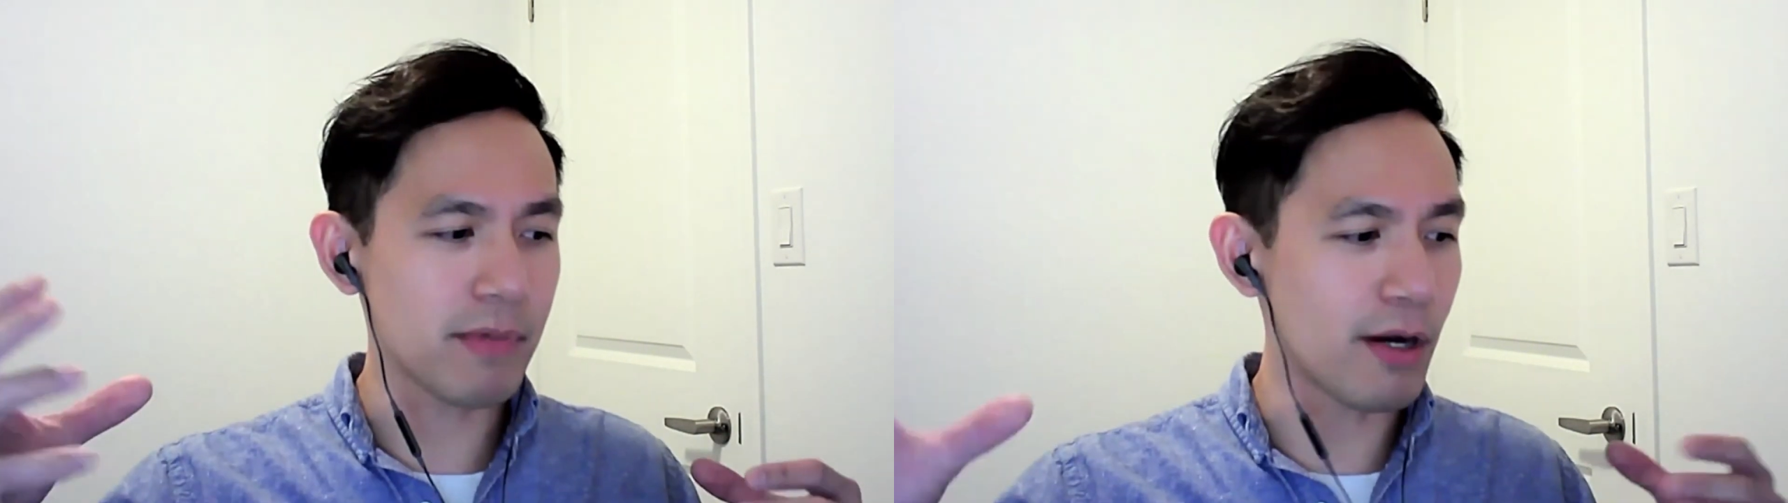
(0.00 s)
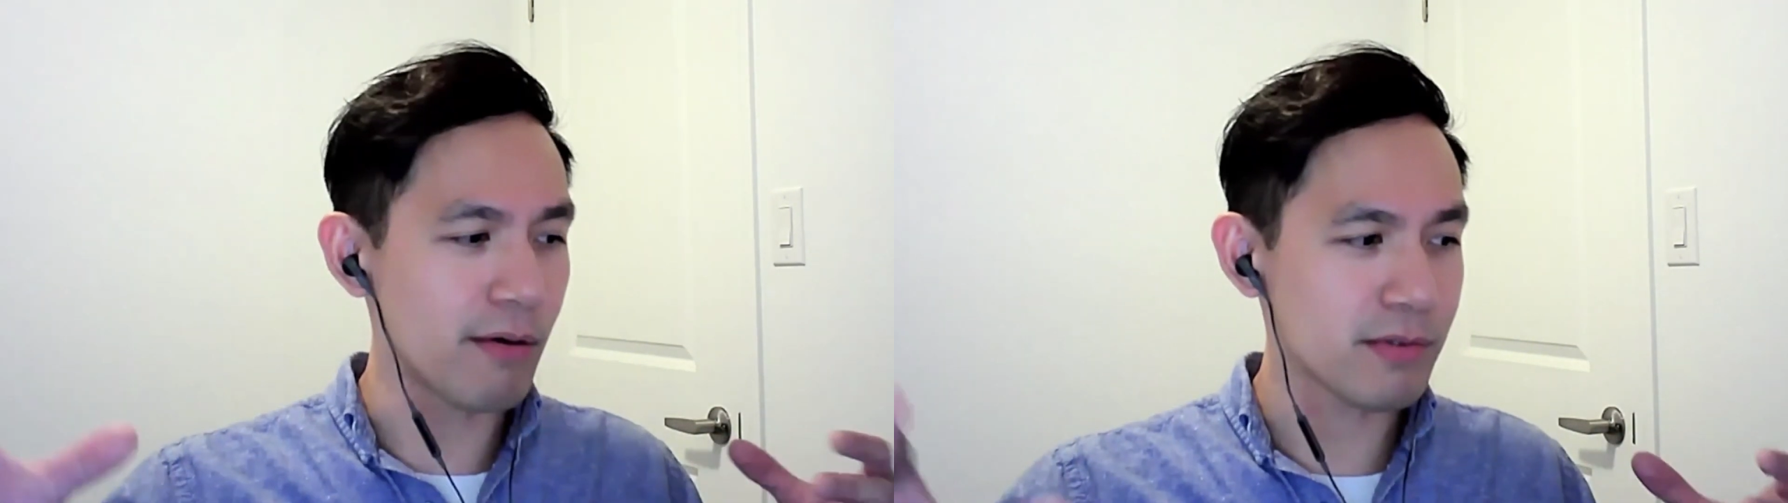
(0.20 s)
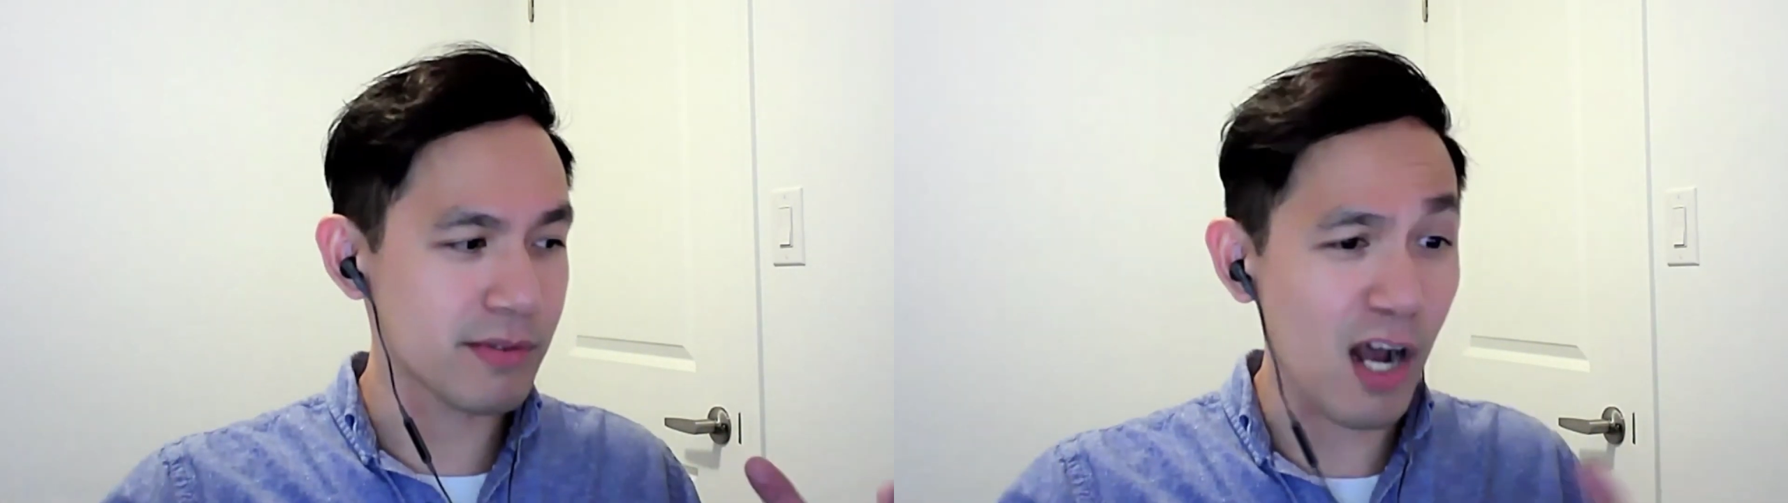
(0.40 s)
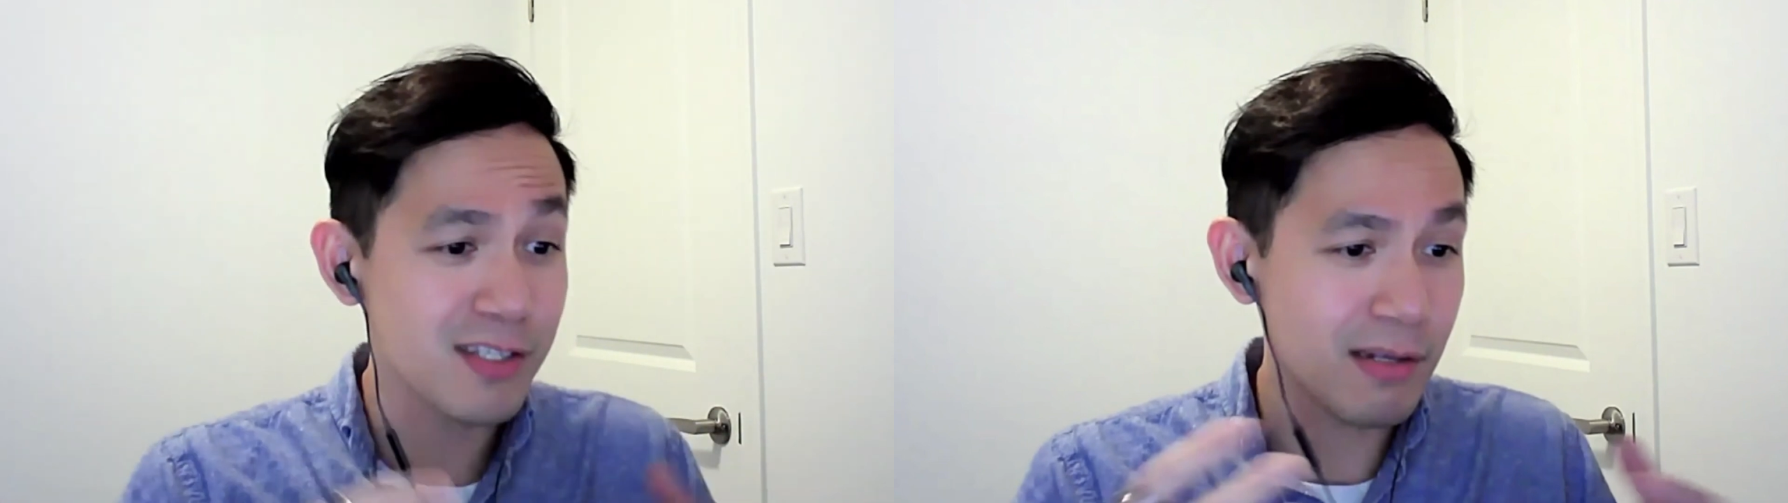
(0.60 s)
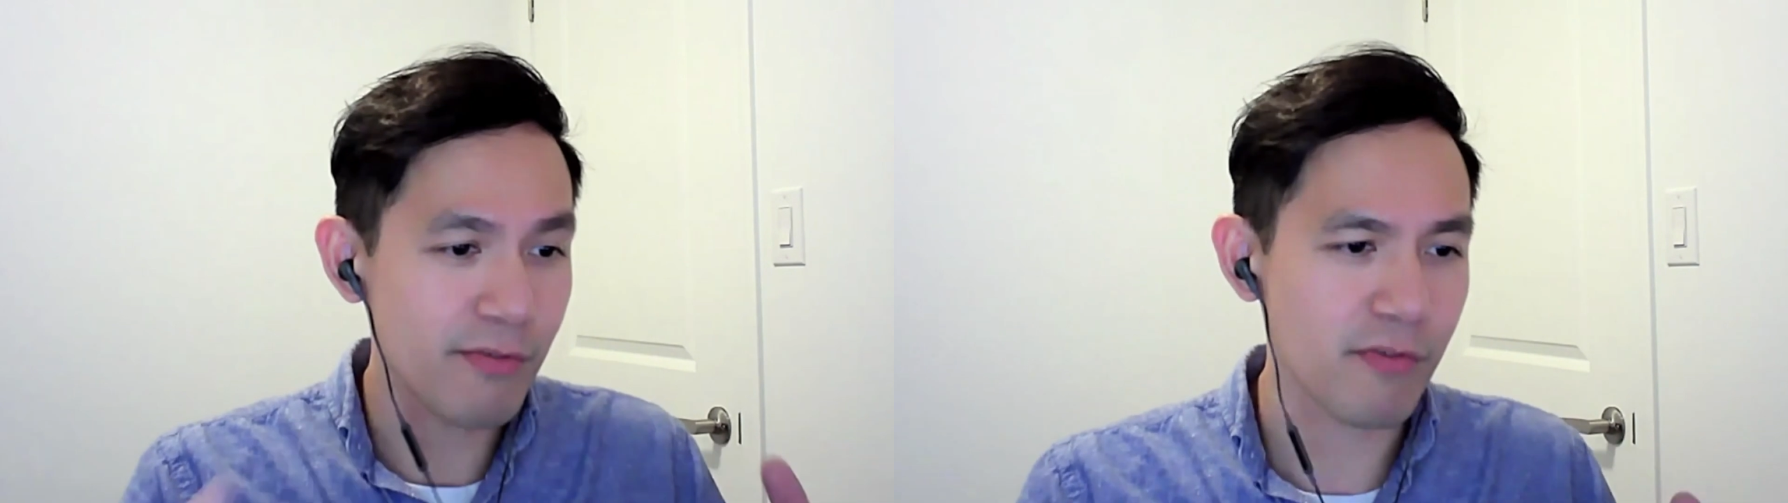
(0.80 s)

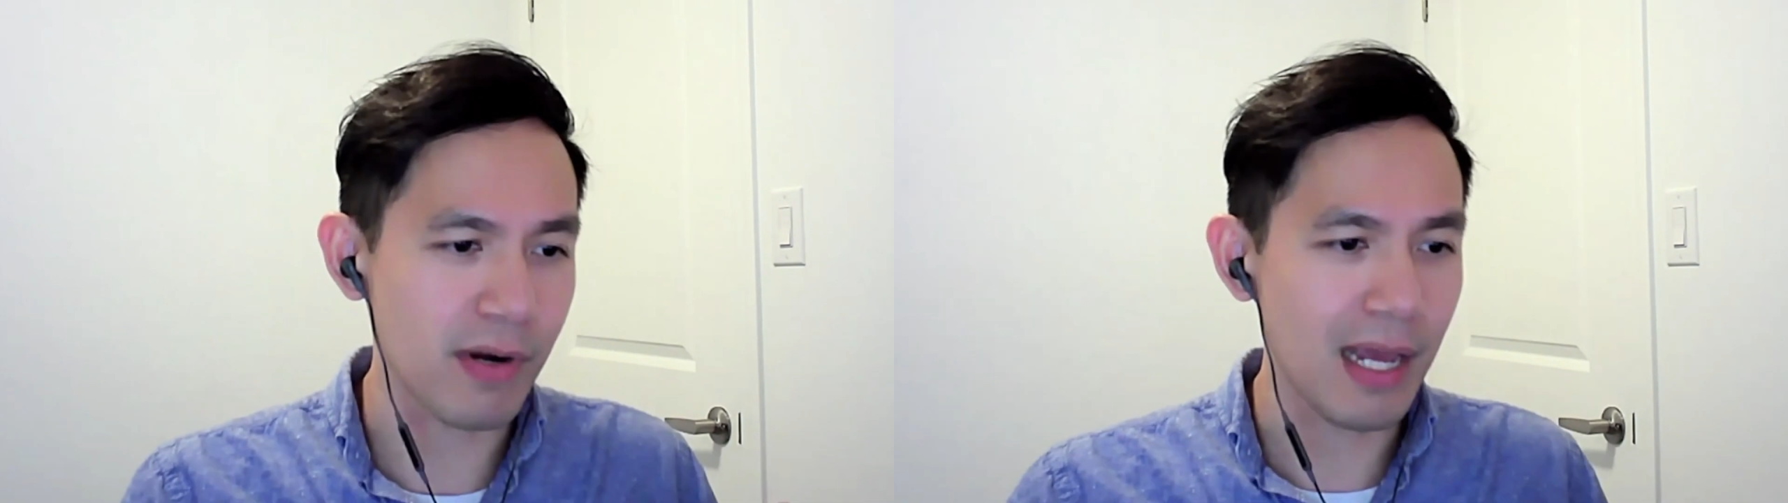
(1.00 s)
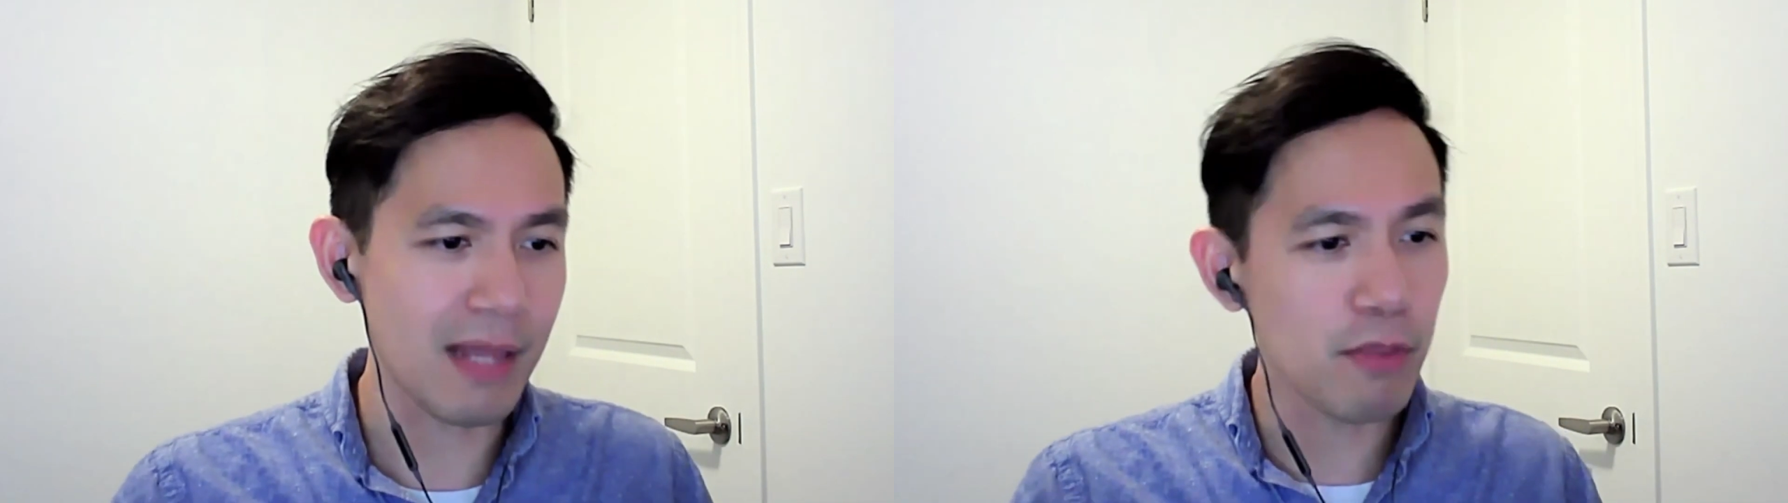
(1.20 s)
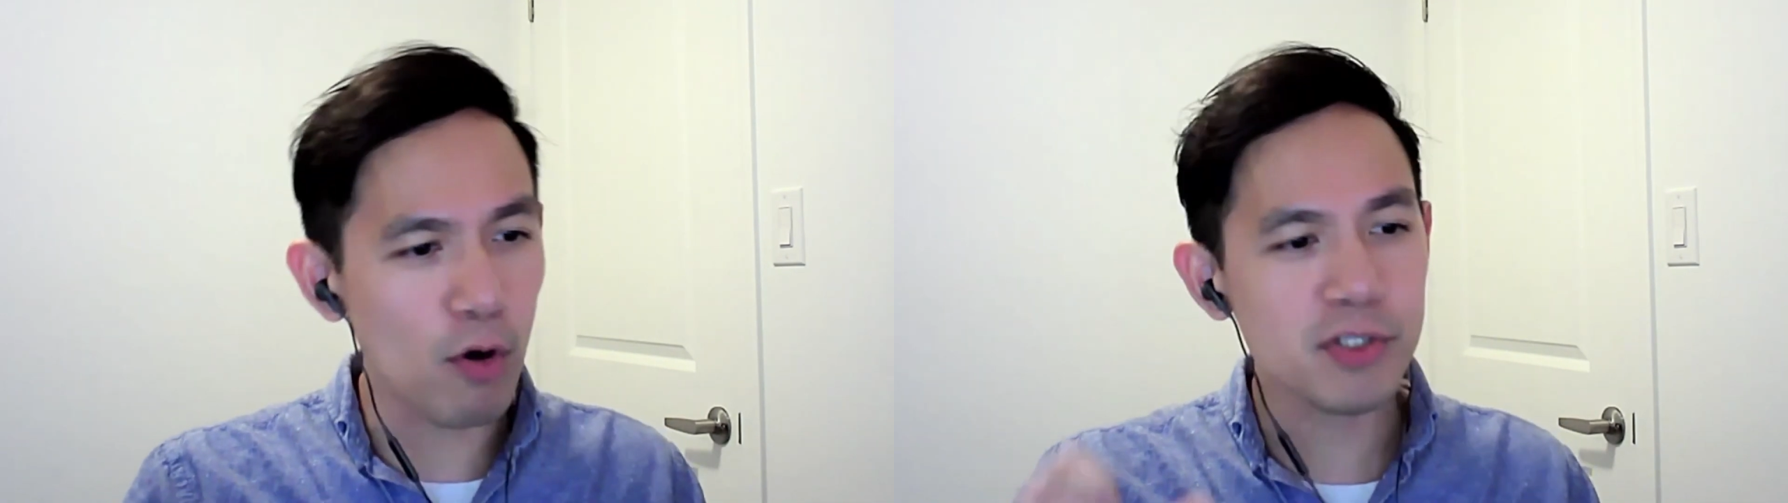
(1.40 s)
toxin-free. And those